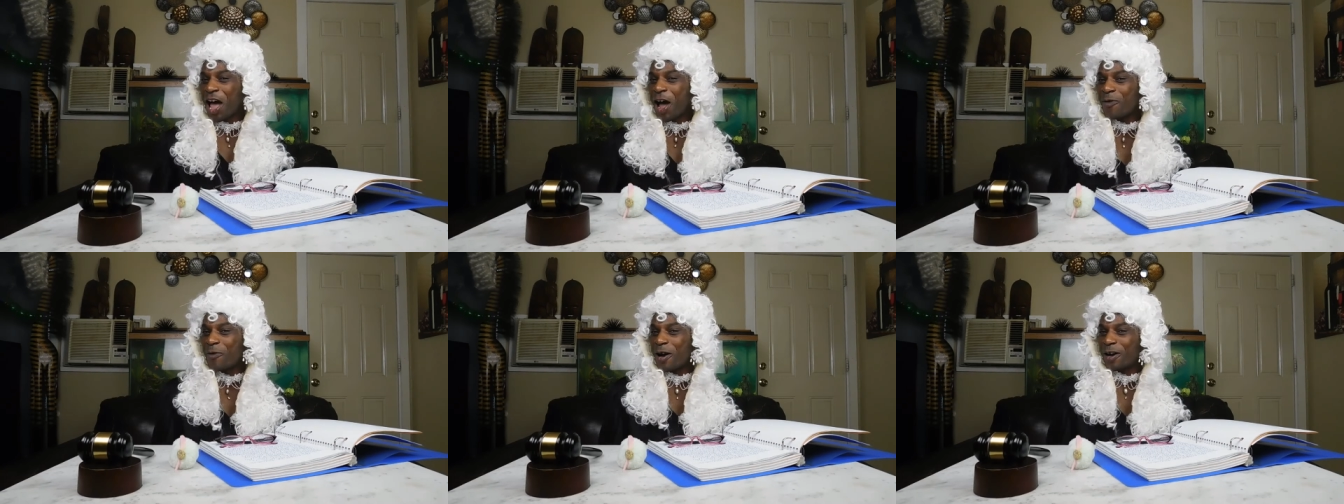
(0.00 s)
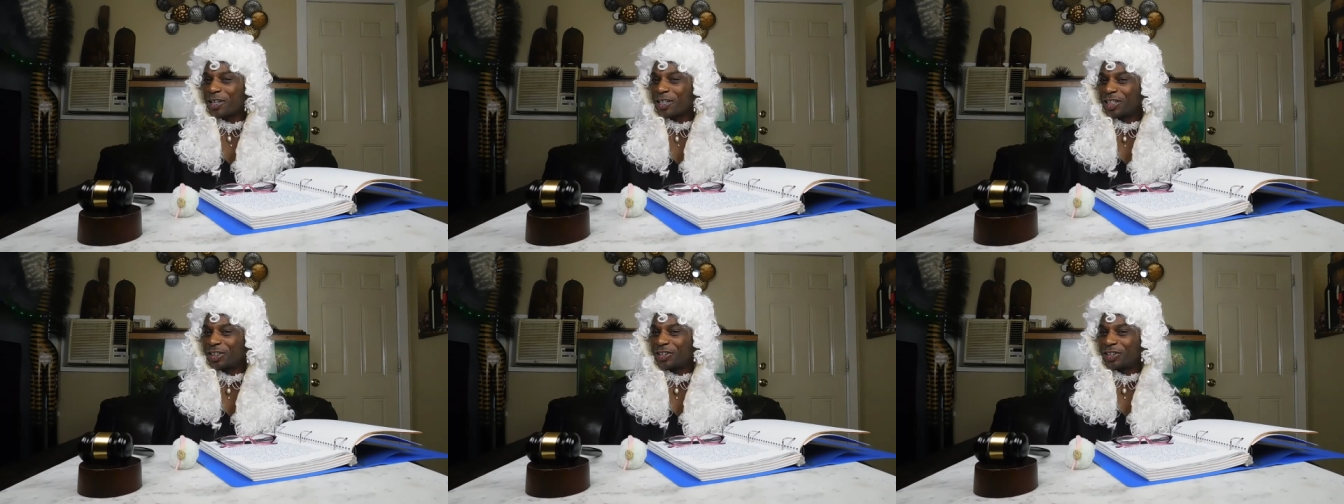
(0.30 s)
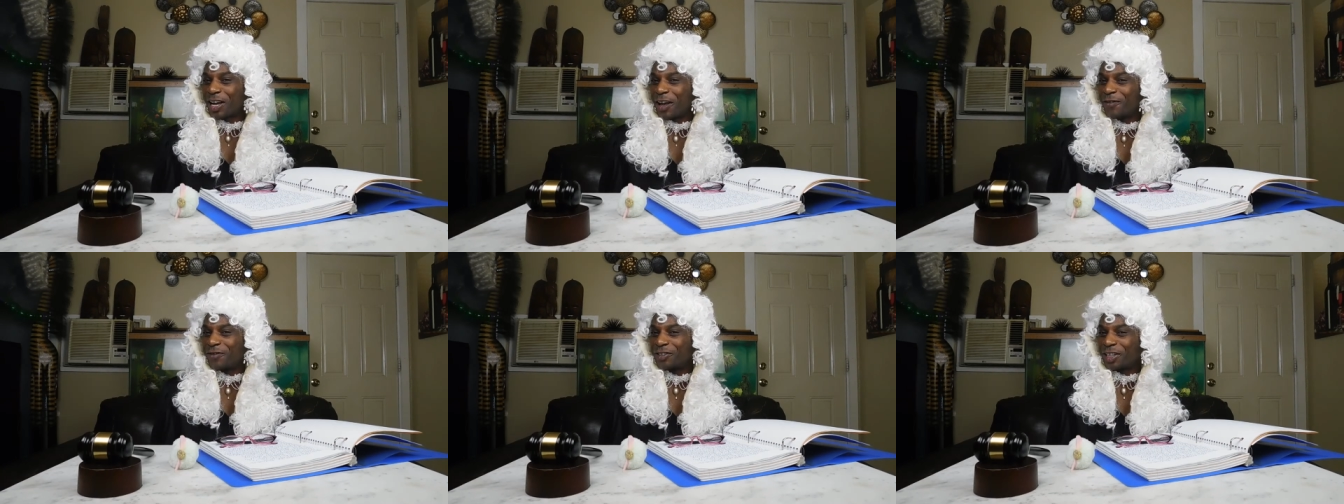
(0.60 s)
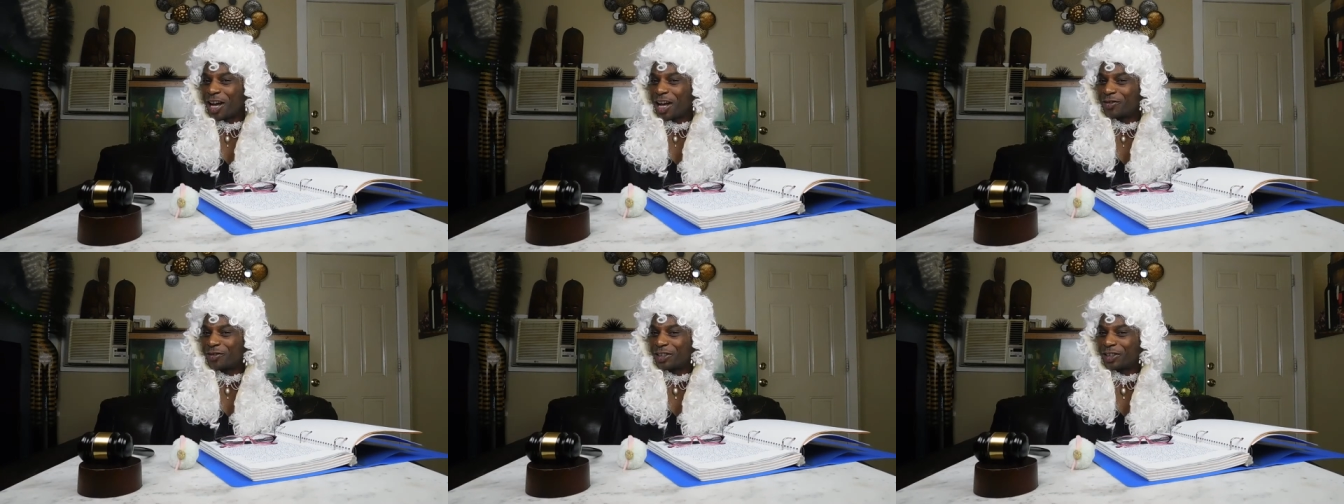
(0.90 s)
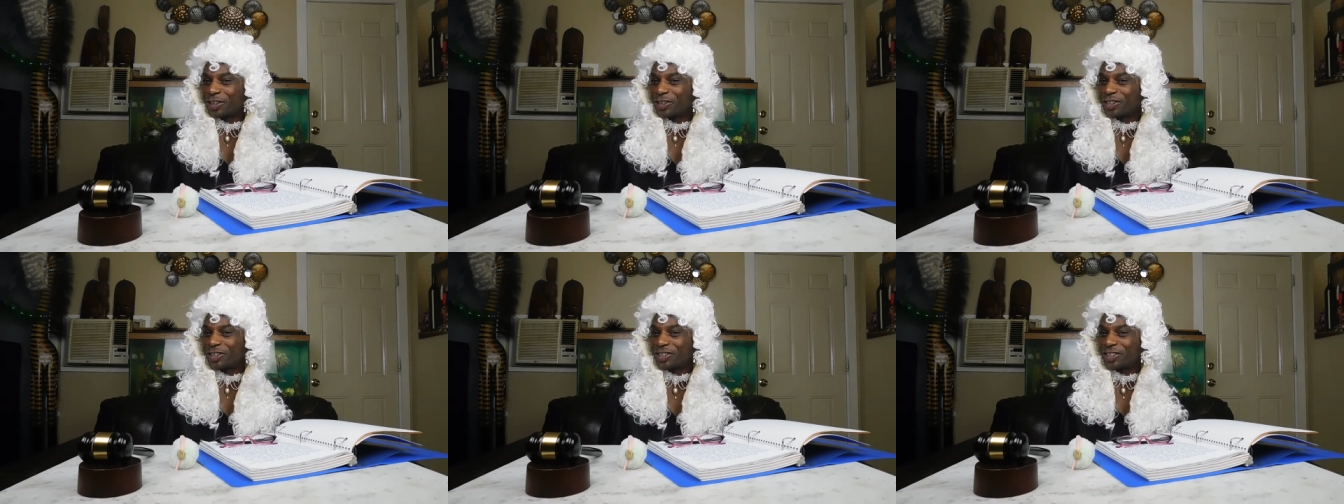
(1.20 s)
welcome to Chef
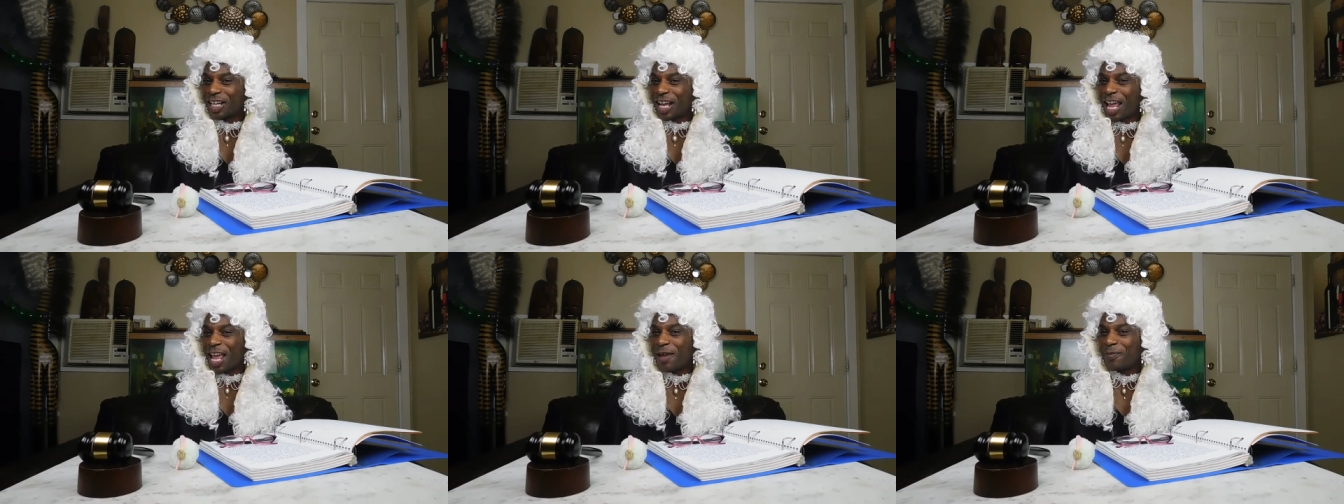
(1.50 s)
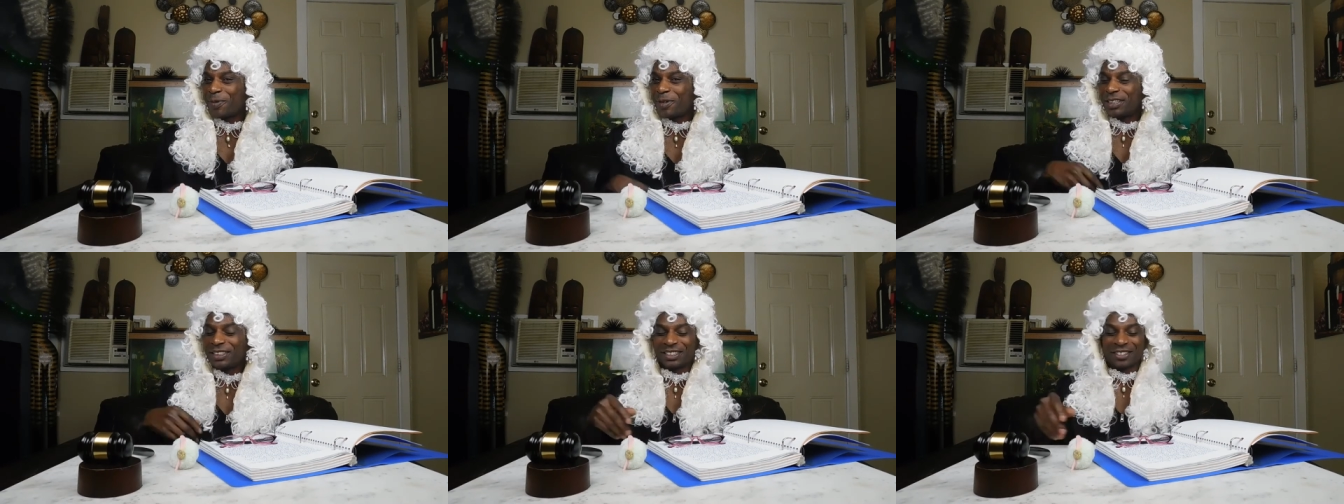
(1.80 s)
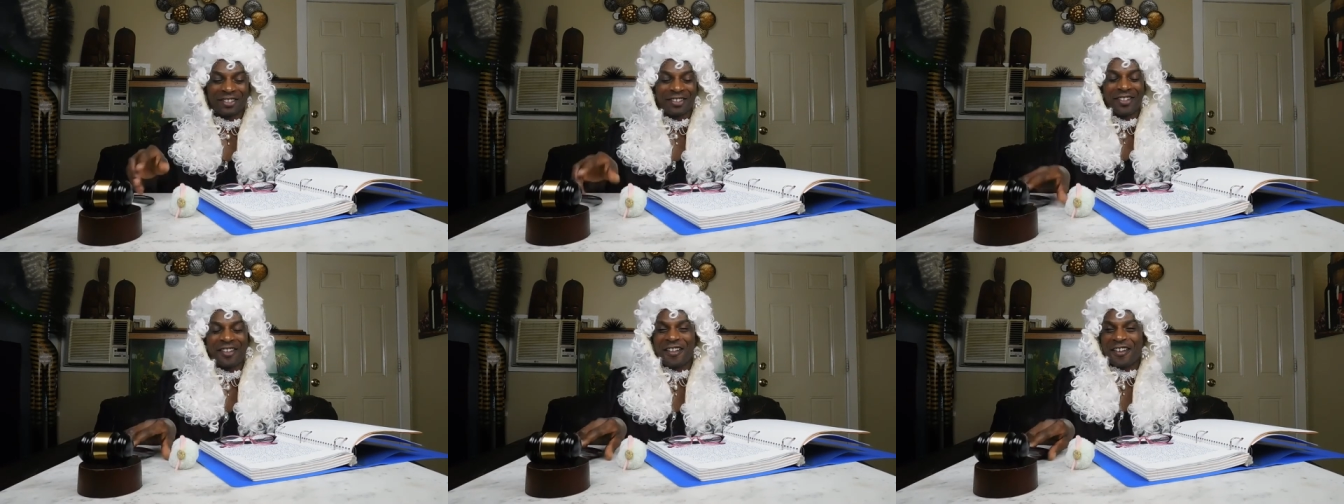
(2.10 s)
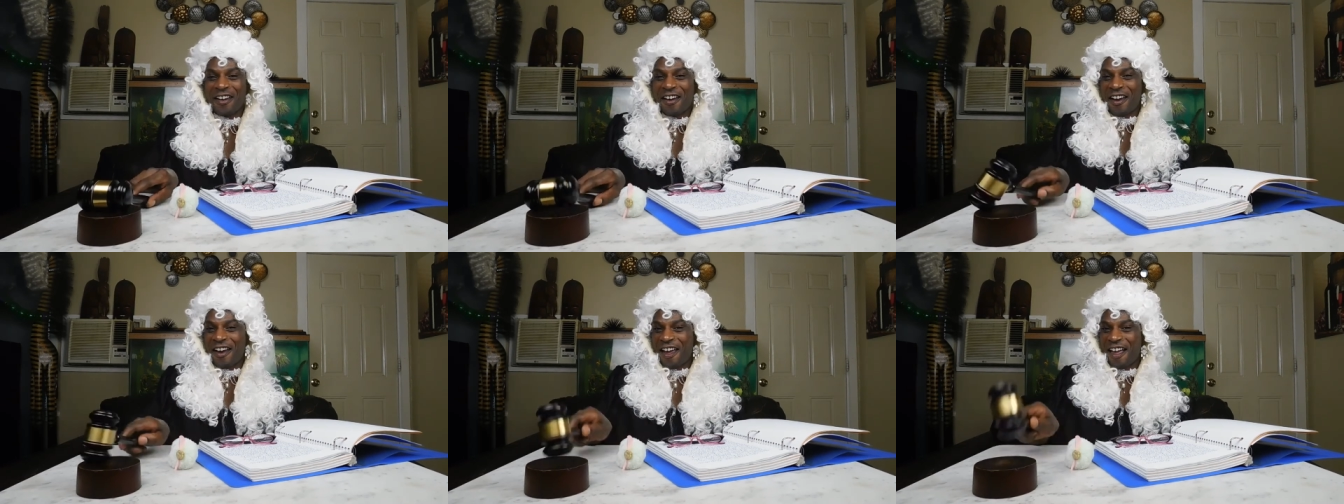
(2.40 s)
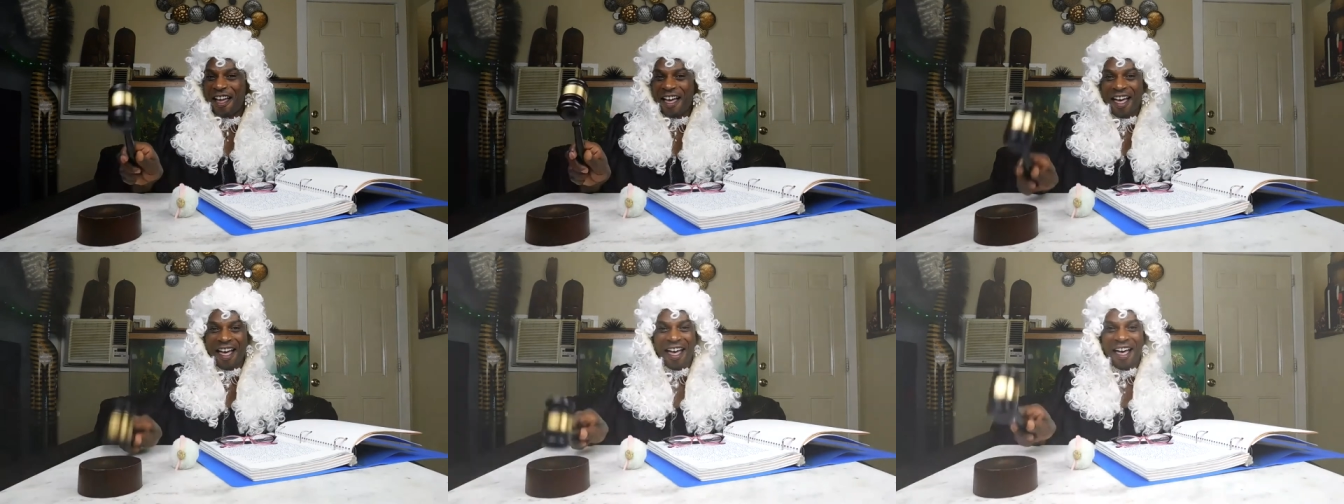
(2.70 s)
Judge's Chambers,
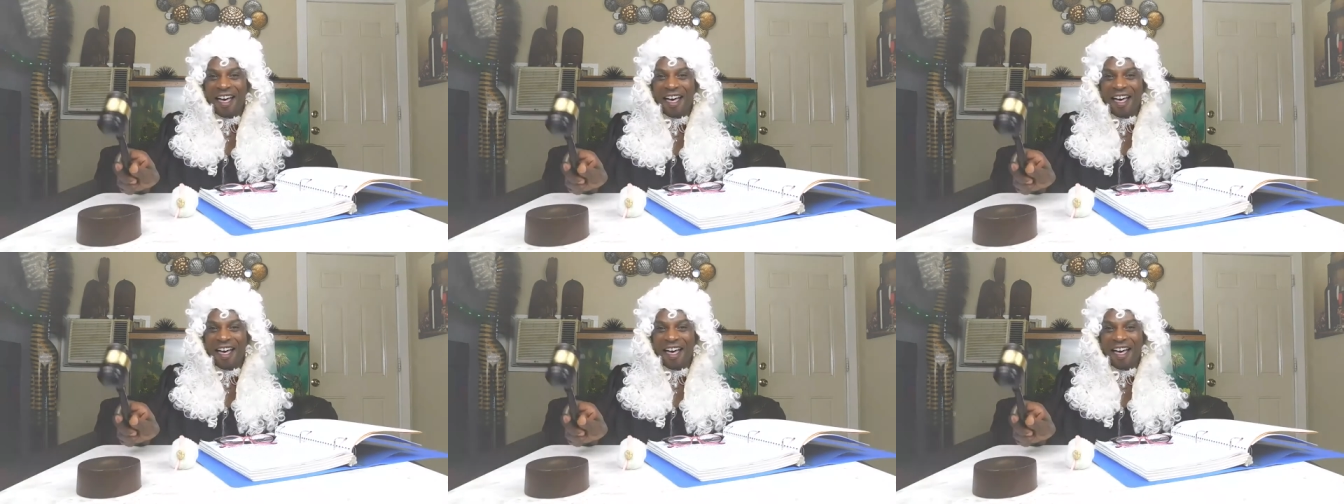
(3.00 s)
girl.